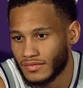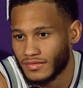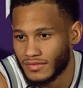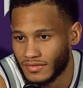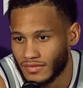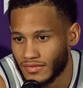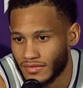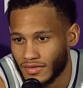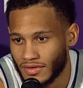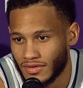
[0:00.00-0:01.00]
How do you feel about
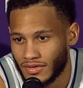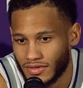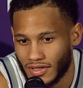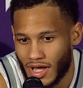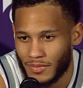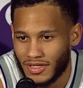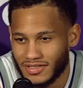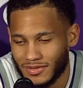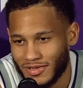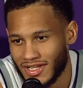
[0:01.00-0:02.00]
that? I mean,
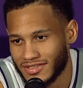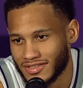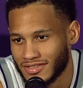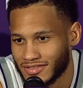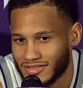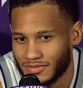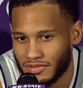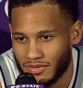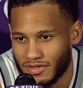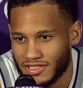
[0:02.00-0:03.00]
it's a blessing to
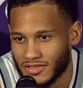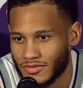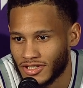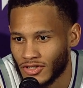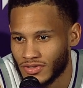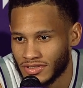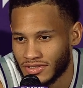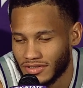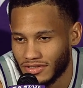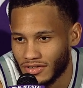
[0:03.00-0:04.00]
be mentioned with
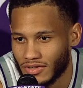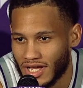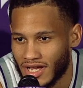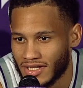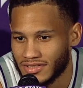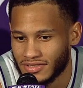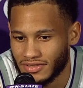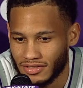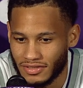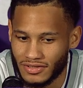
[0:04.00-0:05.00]
those you know guys.
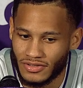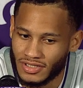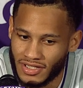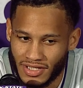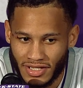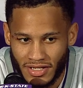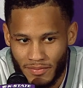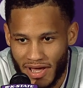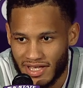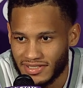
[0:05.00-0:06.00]
You know,
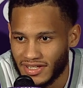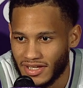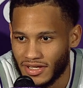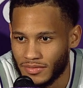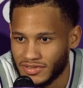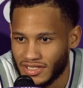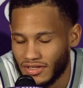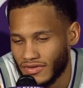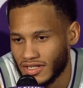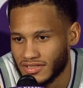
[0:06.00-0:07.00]
passing him,
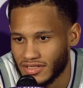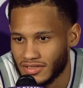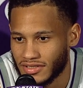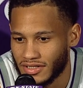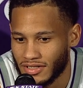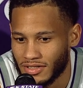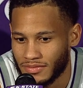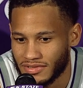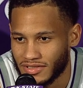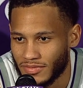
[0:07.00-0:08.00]
Steve Henson,
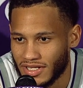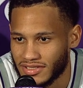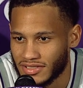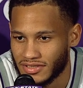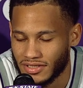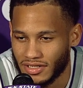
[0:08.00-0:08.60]
um, is a blessing.